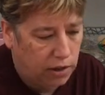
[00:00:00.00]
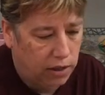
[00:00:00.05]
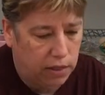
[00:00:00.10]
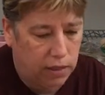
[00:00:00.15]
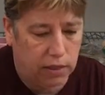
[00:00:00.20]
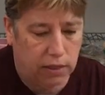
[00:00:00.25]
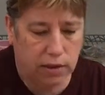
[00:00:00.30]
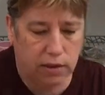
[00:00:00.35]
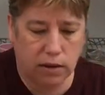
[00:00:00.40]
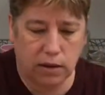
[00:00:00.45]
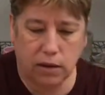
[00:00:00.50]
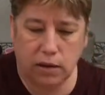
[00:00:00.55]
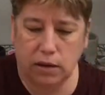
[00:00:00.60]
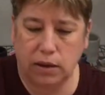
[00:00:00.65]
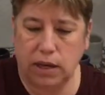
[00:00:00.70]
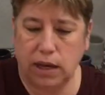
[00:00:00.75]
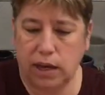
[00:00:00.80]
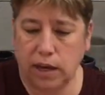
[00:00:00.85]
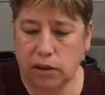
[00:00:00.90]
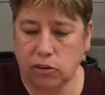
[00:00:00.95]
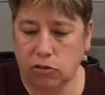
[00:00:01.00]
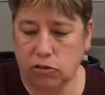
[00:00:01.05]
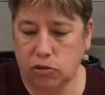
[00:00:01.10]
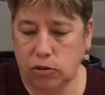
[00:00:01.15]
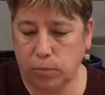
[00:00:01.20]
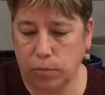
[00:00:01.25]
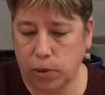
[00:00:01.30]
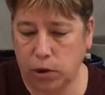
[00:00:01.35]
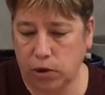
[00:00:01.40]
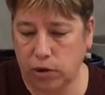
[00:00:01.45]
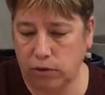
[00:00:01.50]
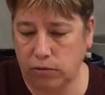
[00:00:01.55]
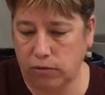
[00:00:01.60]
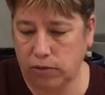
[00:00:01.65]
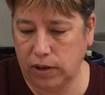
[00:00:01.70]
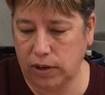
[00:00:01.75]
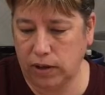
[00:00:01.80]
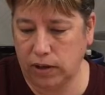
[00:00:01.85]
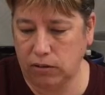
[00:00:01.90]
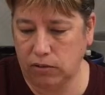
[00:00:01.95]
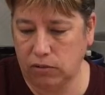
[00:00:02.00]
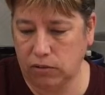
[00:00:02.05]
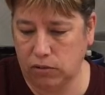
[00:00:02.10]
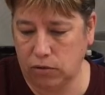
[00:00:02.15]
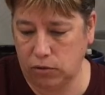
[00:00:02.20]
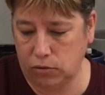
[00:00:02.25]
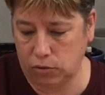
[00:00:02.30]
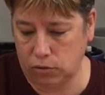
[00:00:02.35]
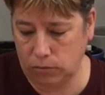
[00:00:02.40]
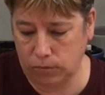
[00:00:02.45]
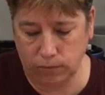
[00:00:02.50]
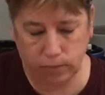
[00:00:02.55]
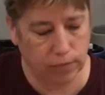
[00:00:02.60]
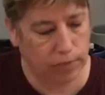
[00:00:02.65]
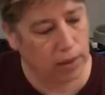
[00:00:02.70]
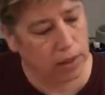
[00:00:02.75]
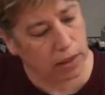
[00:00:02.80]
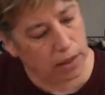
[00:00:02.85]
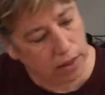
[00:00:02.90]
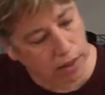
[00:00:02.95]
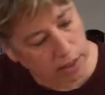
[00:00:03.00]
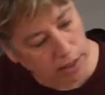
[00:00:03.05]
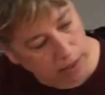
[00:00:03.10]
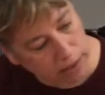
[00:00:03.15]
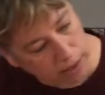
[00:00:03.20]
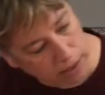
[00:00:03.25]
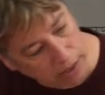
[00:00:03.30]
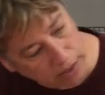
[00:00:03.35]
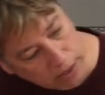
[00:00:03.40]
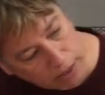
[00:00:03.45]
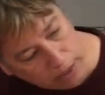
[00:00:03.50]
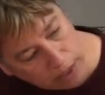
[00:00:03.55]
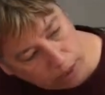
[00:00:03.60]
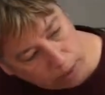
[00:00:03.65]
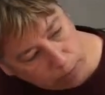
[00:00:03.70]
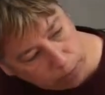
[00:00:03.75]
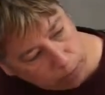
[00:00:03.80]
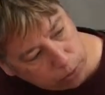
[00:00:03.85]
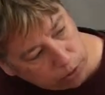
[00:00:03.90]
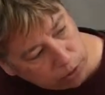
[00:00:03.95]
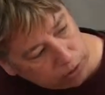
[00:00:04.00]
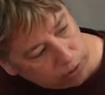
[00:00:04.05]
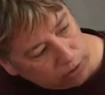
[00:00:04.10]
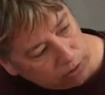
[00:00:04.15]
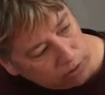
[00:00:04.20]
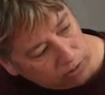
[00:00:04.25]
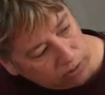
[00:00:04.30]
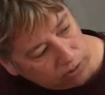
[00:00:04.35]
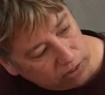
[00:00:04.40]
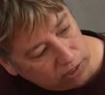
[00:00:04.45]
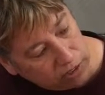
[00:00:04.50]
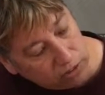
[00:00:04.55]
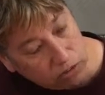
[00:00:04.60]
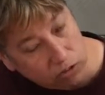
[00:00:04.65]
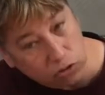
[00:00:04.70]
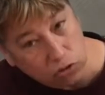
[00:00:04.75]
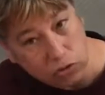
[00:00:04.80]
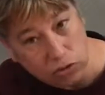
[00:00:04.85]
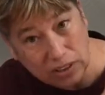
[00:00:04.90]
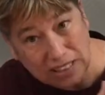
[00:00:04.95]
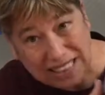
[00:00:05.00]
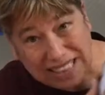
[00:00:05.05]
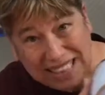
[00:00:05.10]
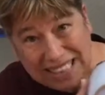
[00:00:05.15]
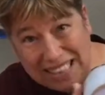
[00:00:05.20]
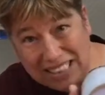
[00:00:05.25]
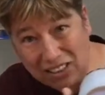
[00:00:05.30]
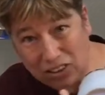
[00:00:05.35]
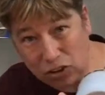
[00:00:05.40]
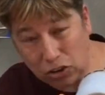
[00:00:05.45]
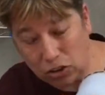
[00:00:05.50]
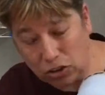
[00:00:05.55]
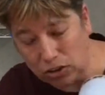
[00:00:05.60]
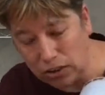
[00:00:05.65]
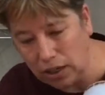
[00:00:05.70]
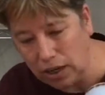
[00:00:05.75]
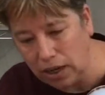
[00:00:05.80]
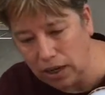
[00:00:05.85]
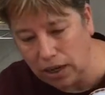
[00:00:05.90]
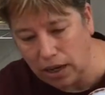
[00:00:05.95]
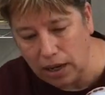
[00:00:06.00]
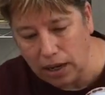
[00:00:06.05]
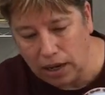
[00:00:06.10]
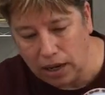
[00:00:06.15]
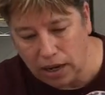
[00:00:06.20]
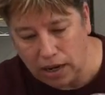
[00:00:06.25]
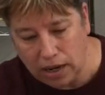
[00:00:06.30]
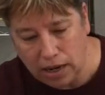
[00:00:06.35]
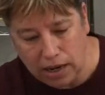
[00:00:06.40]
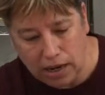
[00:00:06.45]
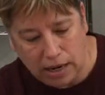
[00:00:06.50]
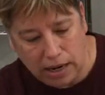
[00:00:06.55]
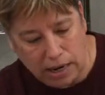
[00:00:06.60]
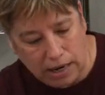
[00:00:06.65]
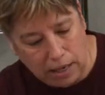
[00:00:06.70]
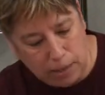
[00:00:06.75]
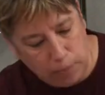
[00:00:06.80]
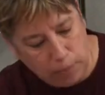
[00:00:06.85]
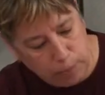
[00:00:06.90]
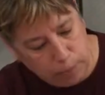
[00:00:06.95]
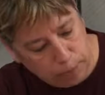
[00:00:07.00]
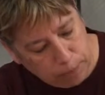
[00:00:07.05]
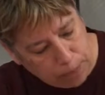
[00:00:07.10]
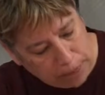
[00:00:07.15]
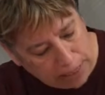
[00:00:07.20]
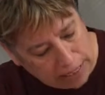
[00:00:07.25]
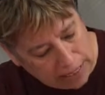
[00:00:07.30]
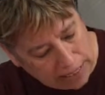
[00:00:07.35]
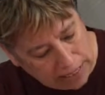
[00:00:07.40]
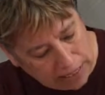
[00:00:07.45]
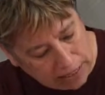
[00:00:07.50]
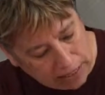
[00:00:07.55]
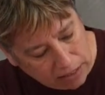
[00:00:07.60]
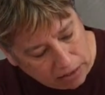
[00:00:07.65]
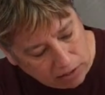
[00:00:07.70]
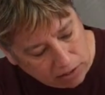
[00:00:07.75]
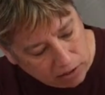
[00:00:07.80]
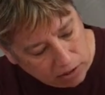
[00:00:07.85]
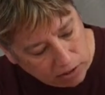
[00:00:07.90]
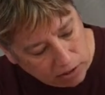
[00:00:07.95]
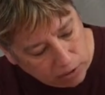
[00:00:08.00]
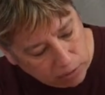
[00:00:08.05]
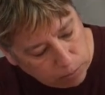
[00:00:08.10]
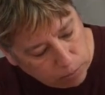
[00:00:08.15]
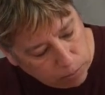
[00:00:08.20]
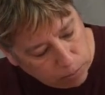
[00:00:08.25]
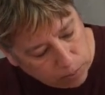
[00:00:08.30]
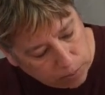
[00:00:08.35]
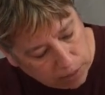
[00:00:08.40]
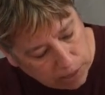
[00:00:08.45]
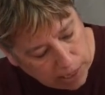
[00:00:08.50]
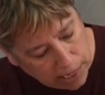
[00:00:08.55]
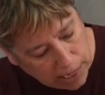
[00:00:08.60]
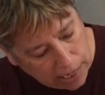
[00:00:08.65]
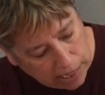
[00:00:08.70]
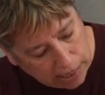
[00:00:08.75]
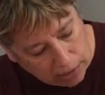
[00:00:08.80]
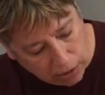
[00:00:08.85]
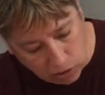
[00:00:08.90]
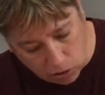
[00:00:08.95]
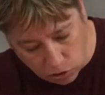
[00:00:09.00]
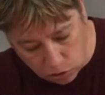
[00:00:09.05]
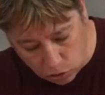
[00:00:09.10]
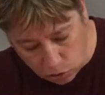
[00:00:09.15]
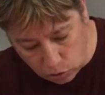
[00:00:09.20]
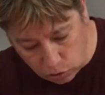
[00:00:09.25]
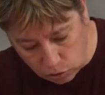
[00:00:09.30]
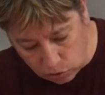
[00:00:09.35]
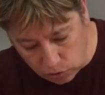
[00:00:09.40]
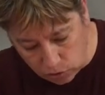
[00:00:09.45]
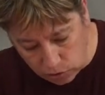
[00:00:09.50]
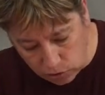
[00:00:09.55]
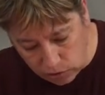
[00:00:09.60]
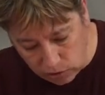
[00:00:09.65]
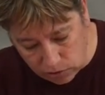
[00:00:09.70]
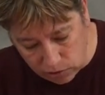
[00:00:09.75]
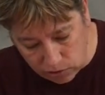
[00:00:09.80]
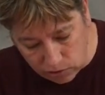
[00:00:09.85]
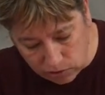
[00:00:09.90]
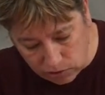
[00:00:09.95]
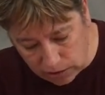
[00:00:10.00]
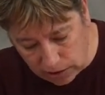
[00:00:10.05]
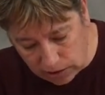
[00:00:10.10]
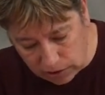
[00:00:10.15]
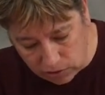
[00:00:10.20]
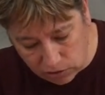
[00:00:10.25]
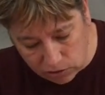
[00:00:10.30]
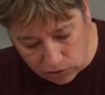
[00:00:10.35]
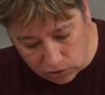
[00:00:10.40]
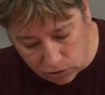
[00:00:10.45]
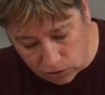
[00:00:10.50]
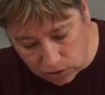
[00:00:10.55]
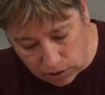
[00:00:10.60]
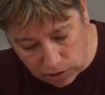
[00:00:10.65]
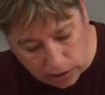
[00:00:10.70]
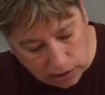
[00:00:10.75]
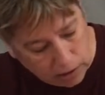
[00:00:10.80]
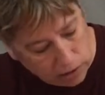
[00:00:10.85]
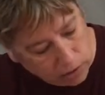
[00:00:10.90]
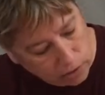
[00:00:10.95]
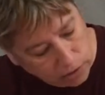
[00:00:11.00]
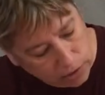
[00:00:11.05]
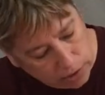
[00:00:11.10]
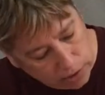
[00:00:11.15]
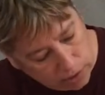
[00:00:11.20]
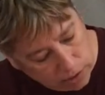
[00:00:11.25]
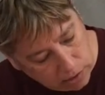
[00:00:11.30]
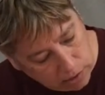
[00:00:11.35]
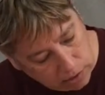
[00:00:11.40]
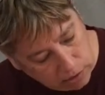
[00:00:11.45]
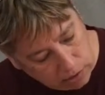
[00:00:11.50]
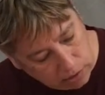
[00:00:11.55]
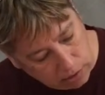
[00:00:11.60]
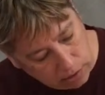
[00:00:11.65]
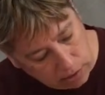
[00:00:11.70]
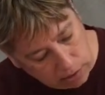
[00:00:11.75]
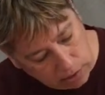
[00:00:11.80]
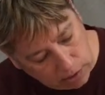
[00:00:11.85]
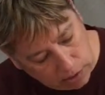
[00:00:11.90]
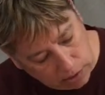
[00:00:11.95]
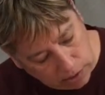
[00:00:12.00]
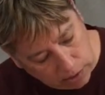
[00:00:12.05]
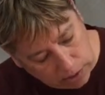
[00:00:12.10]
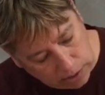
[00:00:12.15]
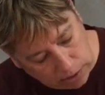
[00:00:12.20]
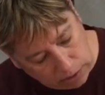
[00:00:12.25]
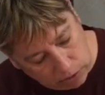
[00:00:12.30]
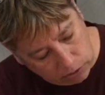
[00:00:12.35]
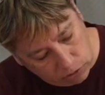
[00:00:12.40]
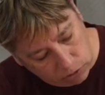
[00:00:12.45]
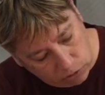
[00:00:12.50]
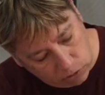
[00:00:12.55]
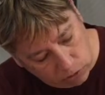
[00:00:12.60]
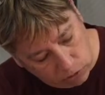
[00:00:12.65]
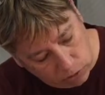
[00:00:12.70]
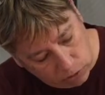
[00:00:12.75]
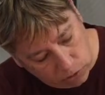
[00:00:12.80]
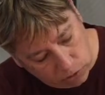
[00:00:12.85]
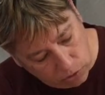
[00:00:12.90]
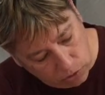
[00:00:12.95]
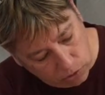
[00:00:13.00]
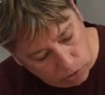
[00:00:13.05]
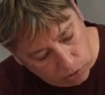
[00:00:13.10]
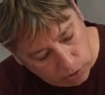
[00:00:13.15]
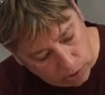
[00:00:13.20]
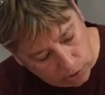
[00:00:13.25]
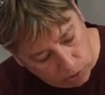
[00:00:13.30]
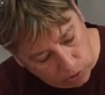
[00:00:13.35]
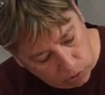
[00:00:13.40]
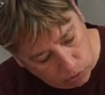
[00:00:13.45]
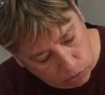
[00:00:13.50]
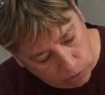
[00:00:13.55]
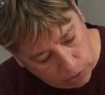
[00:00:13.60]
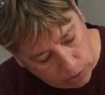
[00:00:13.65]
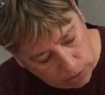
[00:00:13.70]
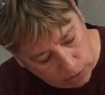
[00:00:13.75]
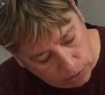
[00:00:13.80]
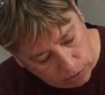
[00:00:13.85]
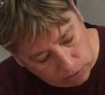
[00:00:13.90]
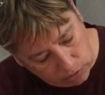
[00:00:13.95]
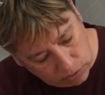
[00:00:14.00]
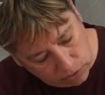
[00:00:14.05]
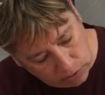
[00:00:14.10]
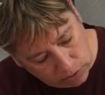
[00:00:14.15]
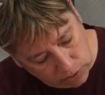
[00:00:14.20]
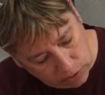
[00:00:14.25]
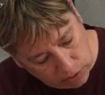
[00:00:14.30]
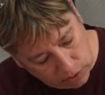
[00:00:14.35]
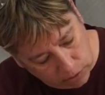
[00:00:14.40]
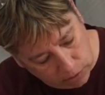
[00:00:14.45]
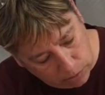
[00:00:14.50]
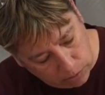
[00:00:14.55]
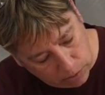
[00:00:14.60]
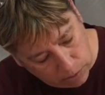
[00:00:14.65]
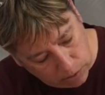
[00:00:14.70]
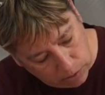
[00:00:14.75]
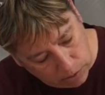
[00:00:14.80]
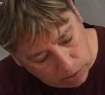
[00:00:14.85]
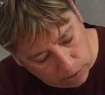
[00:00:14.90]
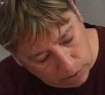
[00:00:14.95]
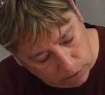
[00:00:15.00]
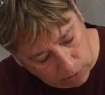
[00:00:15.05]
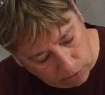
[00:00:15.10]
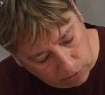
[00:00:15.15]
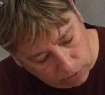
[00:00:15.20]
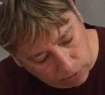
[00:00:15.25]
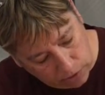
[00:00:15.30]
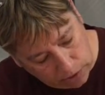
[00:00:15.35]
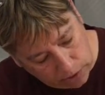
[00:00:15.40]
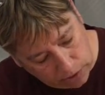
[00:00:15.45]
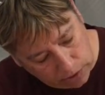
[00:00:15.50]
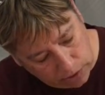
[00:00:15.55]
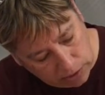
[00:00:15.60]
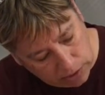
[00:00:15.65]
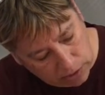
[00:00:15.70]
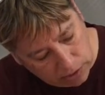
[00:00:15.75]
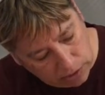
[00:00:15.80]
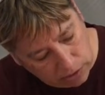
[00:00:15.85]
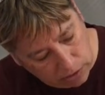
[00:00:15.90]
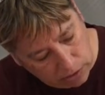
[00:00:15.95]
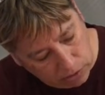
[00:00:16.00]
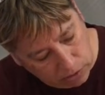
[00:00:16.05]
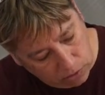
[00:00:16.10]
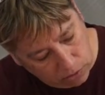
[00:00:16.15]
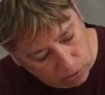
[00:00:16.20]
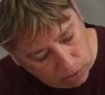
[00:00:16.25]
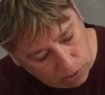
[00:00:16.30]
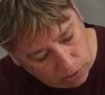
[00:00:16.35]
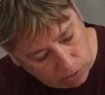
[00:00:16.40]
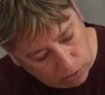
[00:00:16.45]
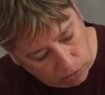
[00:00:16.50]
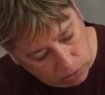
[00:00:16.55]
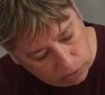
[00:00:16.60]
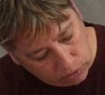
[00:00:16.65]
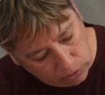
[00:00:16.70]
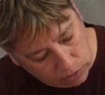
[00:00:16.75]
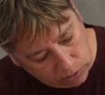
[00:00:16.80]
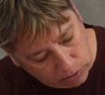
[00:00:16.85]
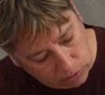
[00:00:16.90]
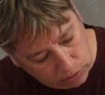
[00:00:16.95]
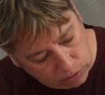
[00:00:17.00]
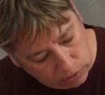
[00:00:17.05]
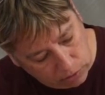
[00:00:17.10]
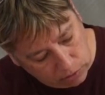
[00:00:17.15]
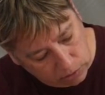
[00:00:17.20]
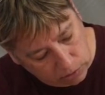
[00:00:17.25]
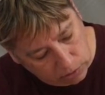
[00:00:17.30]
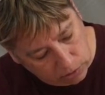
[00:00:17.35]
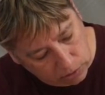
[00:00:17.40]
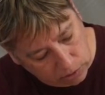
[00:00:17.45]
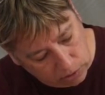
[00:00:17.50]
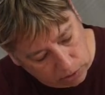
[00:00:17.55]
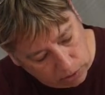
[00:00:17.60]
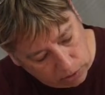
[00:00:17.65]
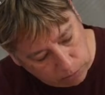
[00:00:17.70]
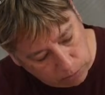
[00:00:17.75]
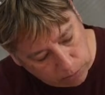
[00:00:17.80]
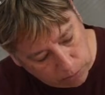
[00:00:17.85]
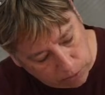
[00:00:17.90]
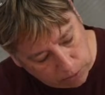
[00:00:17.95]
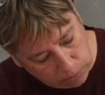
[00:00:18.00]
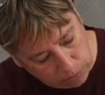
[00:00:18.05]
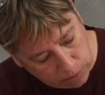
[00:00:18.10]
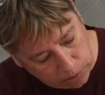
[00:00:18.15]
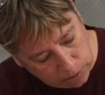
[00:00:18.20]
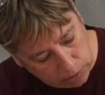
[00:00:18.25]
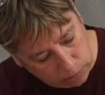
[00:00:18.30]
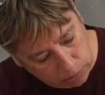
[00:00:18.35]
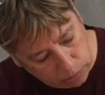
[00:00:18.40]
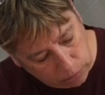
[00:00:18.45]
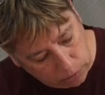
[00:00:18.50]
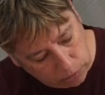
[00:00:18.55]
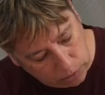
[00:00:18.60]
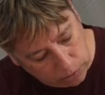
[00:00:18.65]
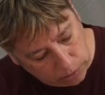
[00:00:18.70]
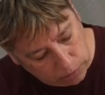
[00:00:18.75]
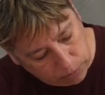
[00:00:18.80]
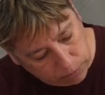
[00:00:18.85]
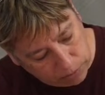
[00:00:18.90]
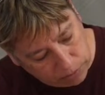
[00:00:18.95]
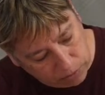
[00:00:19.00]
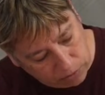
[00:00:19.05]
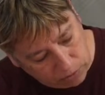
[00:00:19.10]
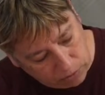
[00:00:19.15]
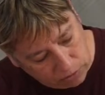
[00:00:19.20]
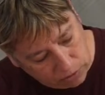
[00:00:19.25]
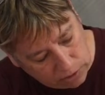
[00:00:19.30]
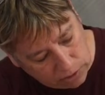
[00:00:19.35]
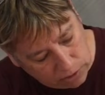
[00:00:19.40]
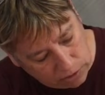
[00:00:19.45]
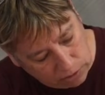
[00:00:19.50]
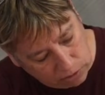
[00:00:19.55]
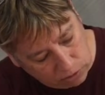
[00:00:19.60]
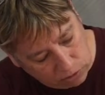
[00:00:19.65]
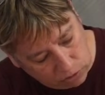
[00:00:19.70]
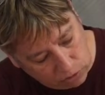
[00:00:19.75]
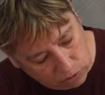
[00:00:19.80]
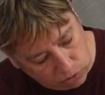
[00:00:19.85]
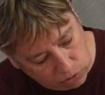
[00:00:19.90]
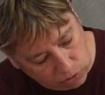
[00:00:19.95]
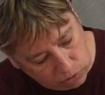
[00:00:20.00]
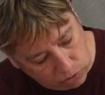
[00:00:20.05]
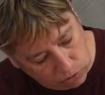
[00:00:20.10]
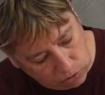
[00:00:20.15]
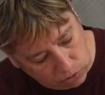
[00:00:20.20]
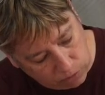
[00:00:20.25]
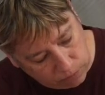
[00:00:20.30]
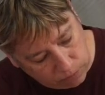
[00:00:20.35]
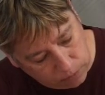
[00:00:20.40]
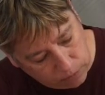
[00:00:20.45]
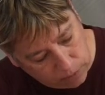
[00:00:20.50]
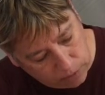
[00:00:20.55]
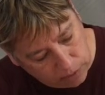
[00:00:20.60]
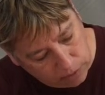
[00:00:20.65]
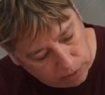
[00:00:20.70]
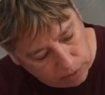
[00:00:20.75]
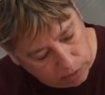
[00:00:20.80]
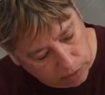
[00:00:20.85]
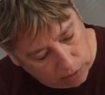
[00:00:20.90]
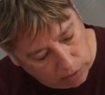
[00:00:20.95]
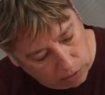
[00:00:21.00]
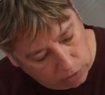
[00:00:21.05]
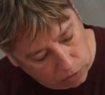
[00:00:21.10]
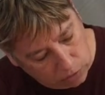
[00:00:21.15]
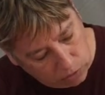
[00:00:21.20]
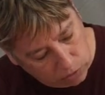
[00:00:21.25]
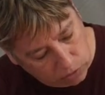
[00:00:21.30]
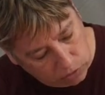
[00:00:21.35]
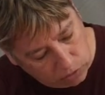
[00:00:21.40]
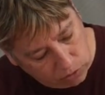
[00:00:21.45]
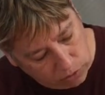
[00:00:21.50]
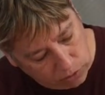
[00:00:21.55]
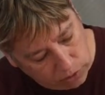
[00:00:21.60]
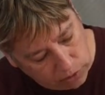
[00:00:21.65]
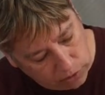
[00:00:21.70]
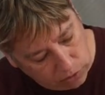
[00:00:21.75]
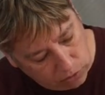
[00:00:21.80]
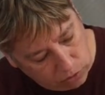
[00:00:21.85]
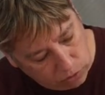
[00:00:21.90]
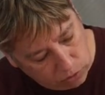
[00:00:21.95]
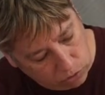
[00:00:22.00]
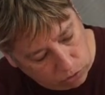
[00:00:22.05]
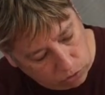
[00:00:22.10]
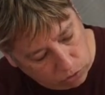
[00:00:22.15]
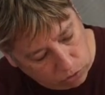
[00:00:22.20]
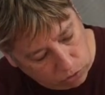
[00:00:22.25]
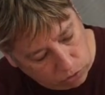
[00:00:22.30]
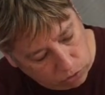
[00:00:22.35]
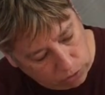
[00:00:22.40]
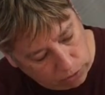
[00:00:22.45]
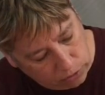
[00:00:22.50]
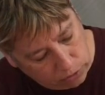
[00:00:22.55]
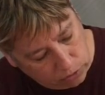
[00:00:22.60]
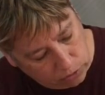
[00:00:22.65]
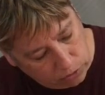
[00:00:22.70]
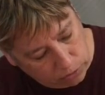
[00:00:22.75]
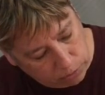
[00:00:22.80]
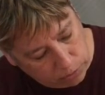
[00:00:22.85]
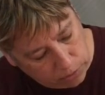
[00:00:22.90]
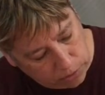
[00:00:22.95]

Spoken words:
the extra part of it. So, and then I put the stencil here. I painted black over the stencil area. I don't know how well it's gonna come off right now, how it's gonna look, but I'm gonna pull up the stencil and we'll see how crisp